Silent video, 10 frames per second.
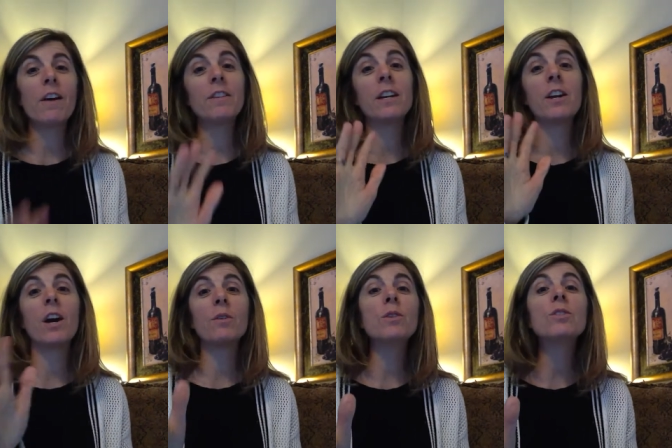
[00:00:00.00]
I tell you,
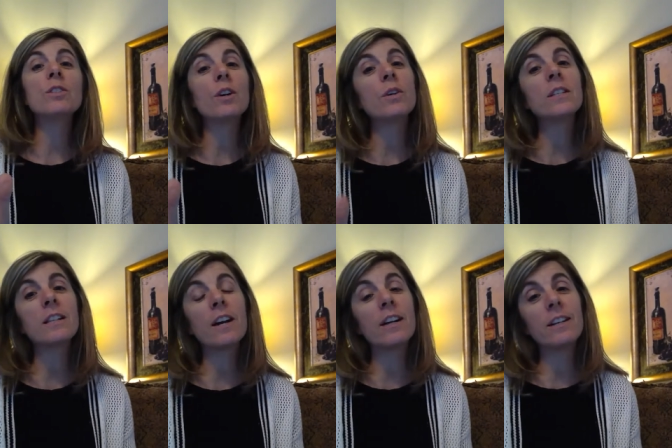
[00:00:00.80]
I was so
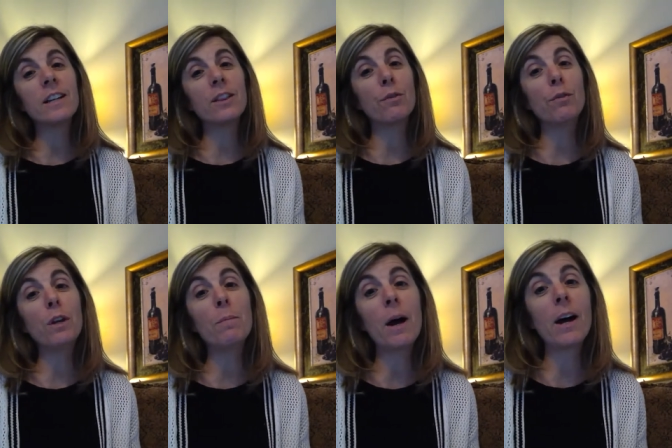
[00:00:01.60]
excited to get the
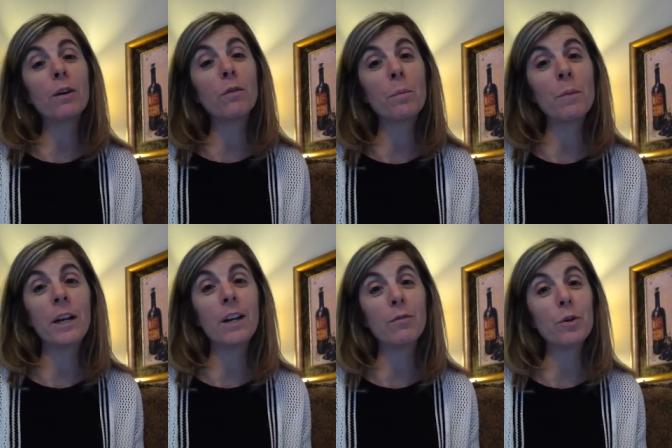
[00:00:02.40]
feedback from
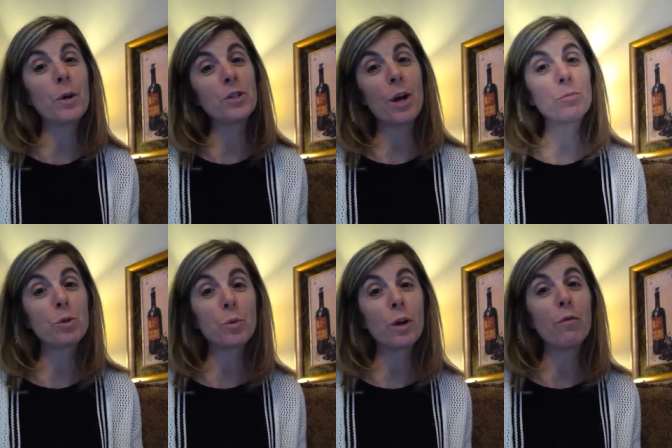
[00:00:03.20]
many of you on chapter
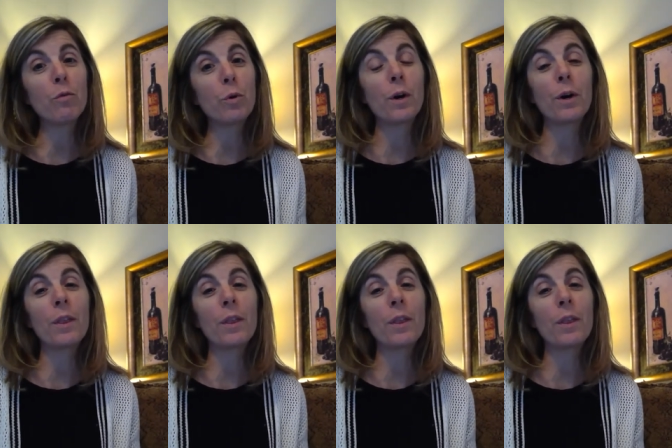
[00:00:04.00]
24